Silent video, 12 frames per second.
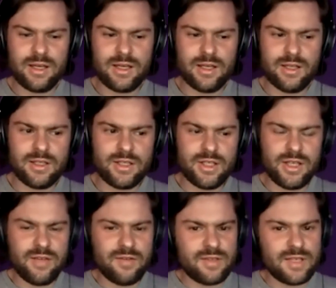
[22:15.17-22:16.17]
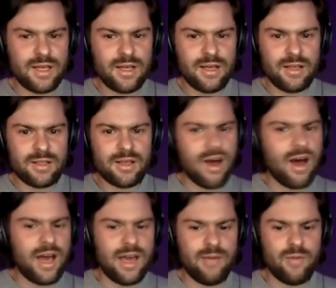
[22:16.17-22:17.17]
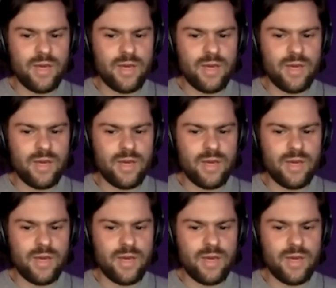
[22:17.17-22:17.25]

can shift time.